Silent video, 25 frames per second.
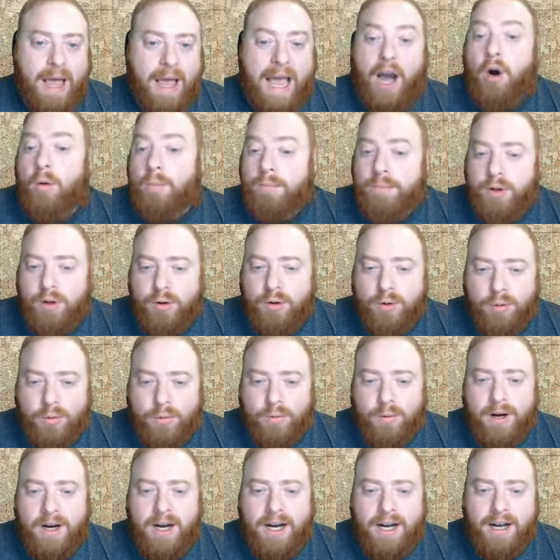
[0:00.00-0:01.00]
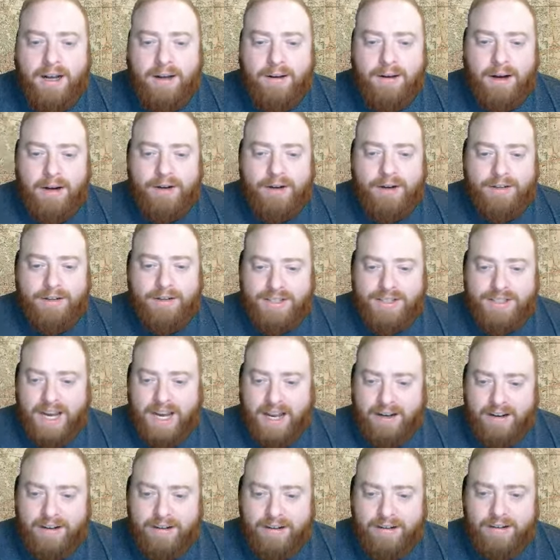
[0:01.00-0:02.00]
help you uh,
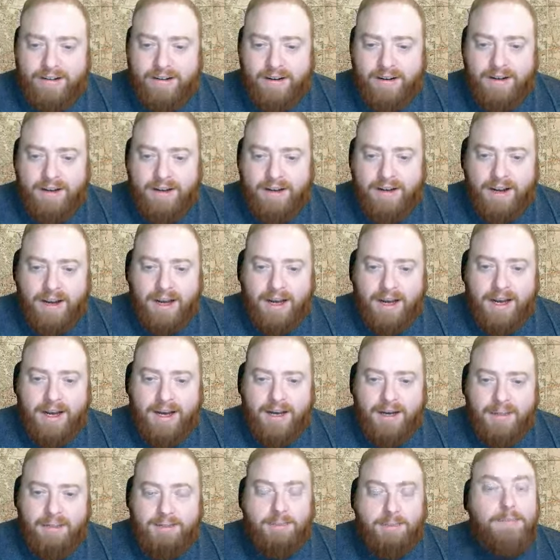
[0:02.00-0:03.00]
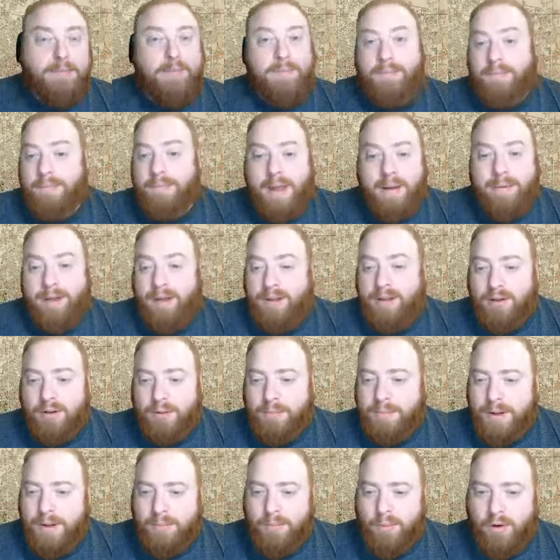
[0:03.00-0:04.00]
understand. Uh, maybe a
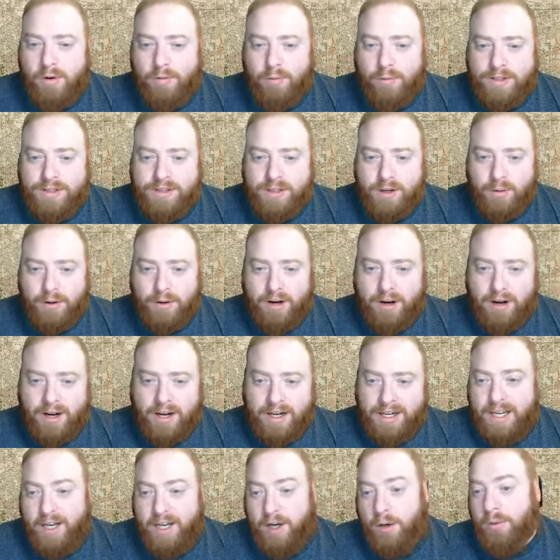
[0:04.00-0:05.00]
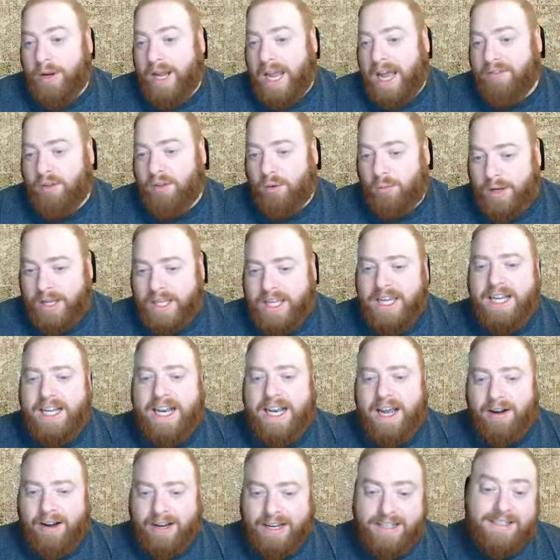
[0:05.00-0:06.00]
little bit more of what's going on here we have the wiki
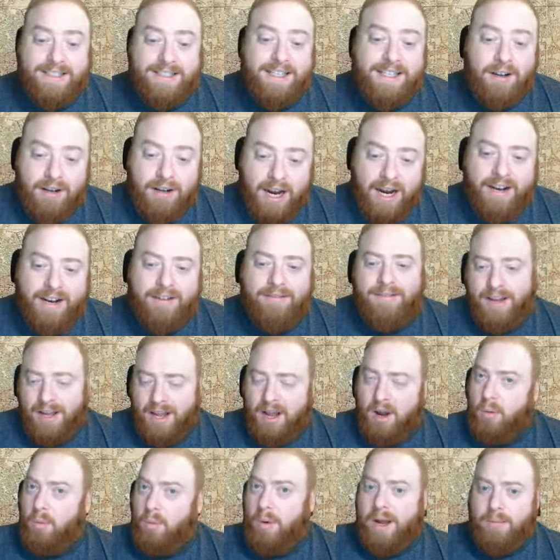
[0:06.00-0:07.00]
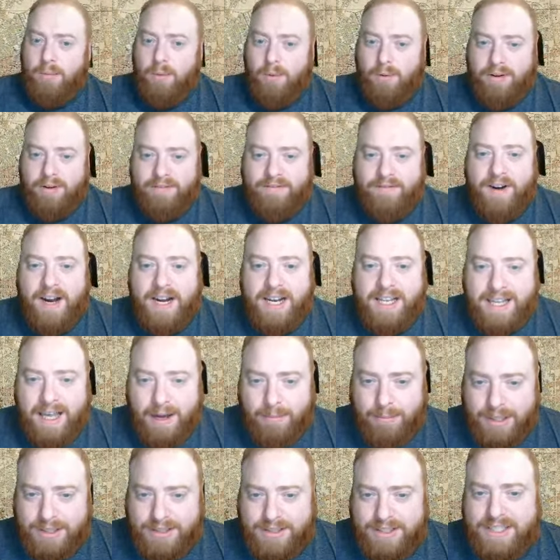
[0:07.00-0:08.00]
and now i can tell kind of why we weren't finding
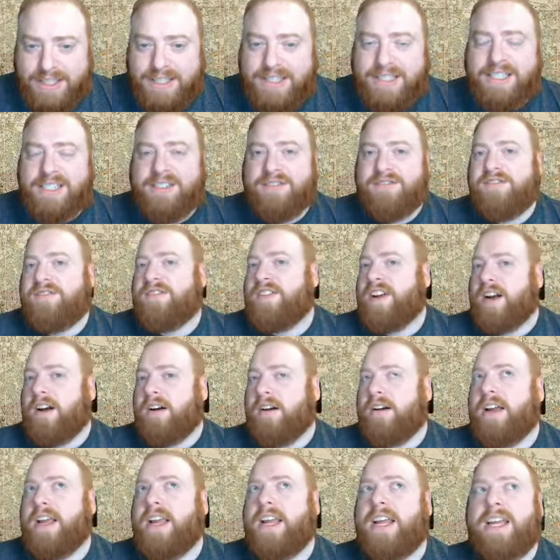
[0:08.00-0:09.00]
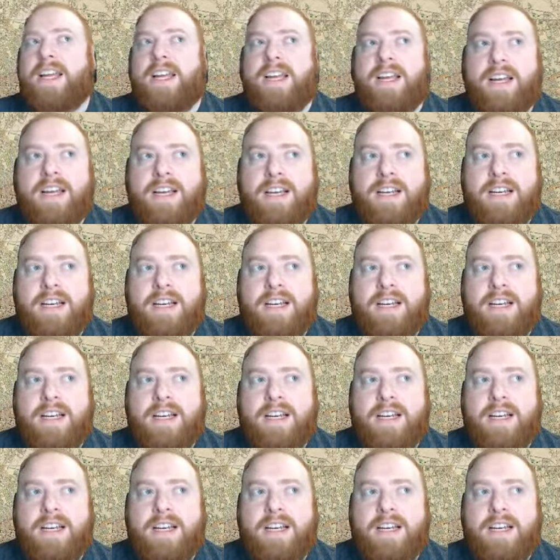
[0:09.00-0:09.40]
that much this is very